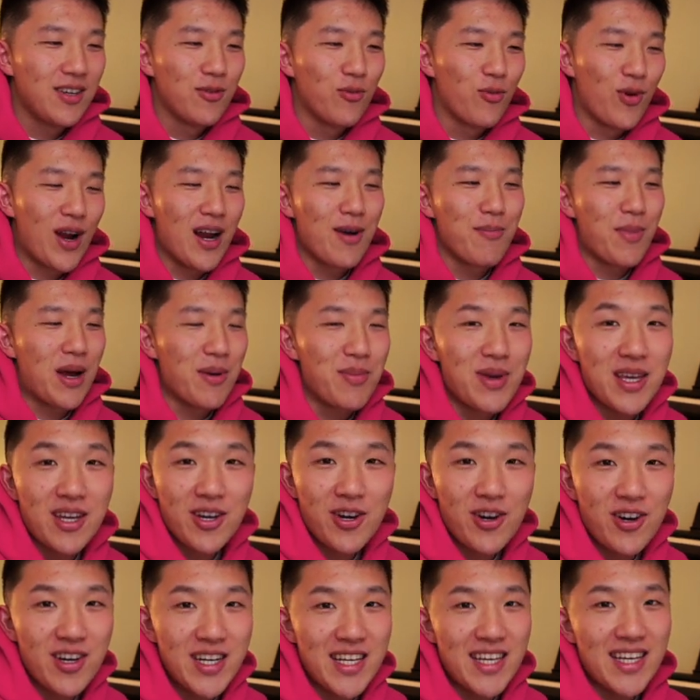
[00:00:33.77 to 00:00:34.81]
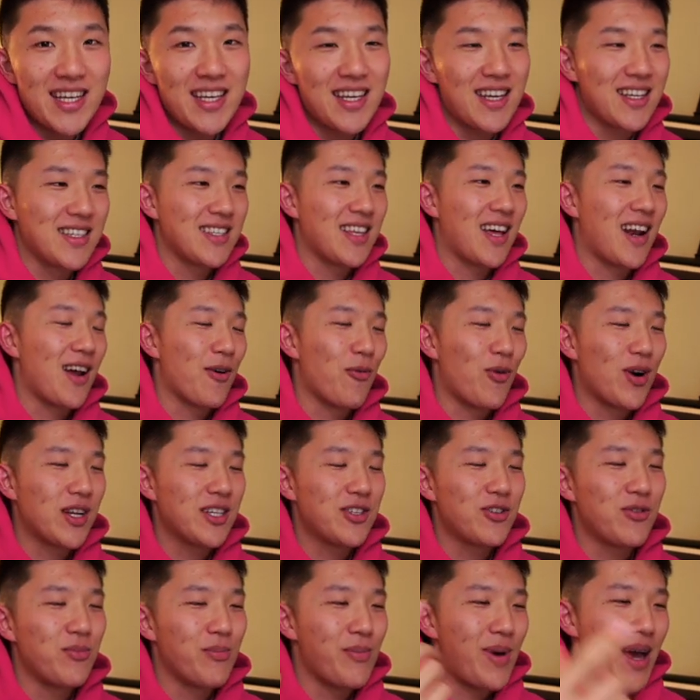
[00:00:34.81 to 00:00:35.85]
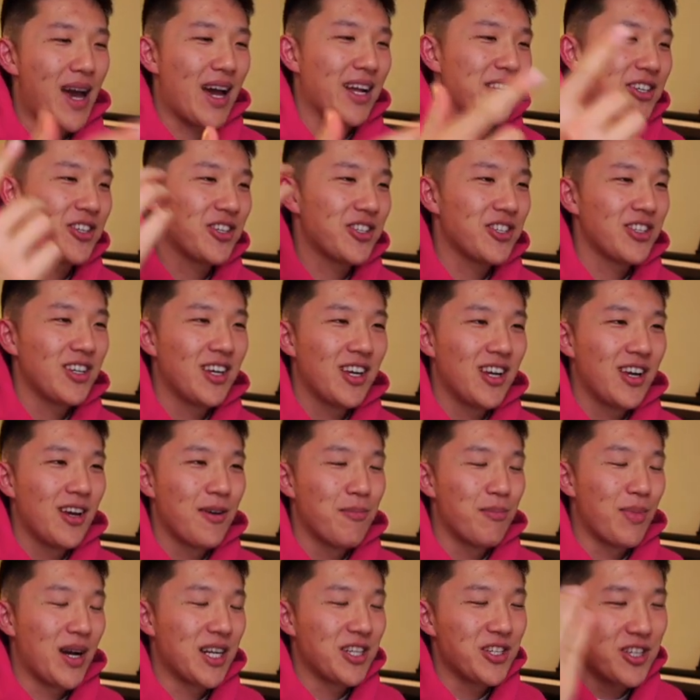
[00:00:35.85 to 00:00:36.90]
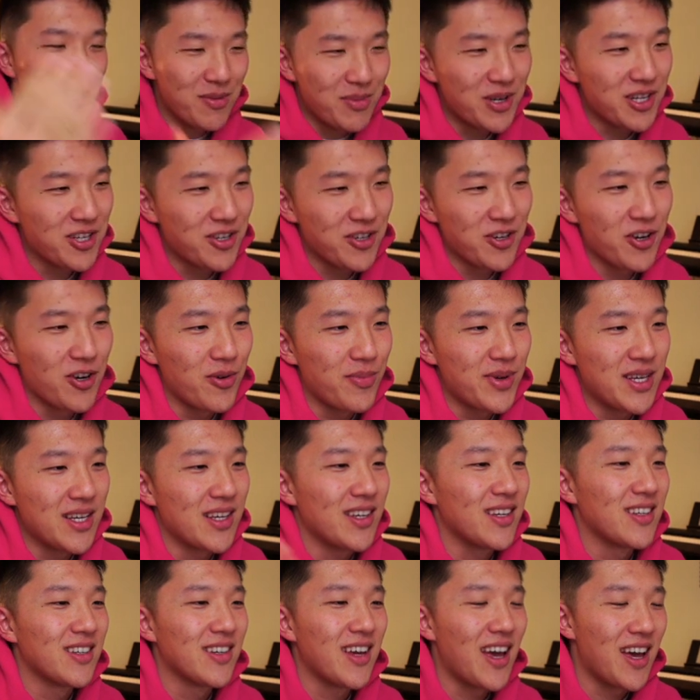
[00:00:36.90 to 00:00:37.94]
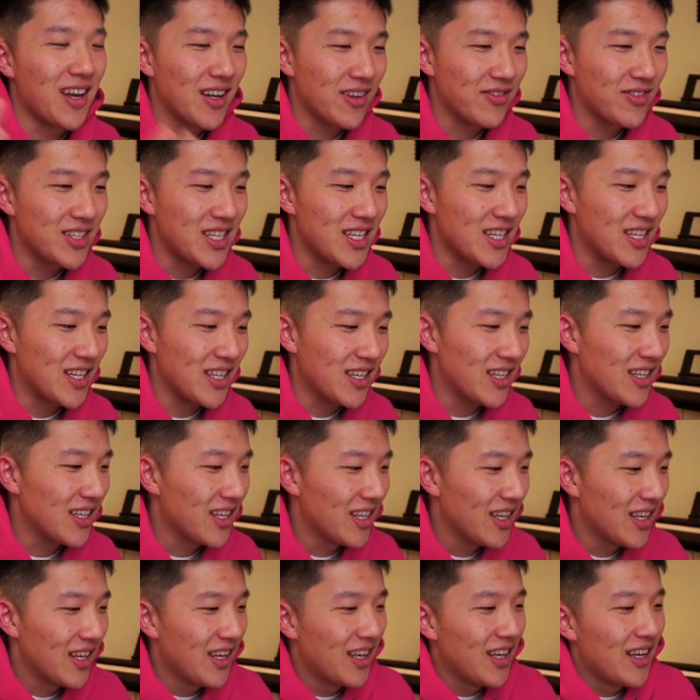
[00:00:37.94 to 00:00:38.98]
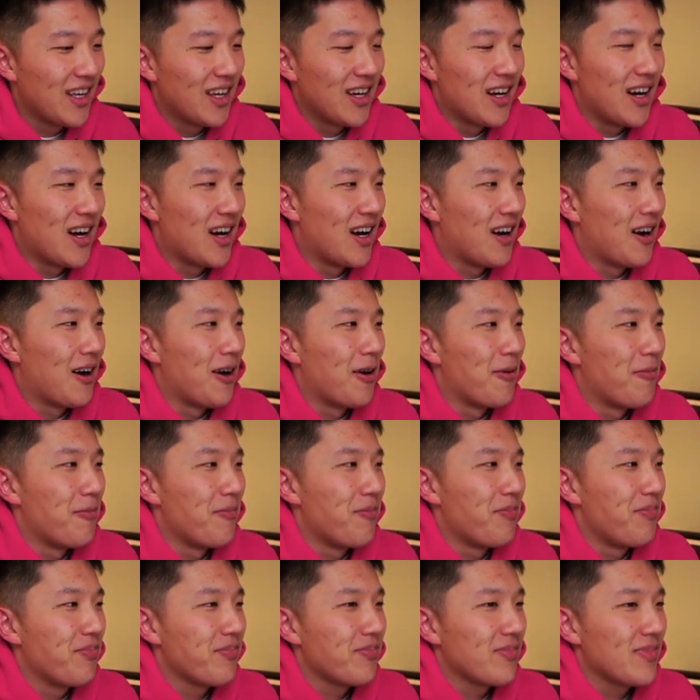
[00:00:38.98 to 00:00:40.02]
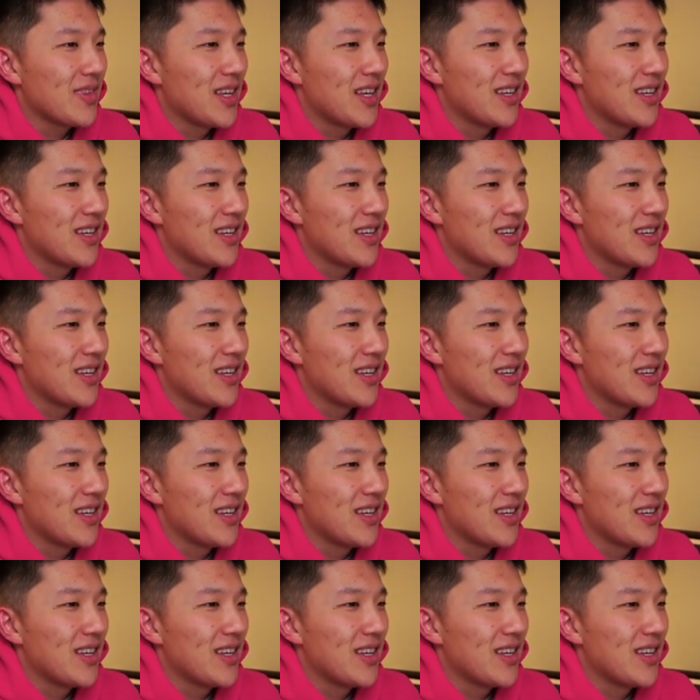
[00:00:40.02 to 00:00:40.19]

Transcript: wear my pink hoodie is that I want to match my Chibi Shinobi NFT um,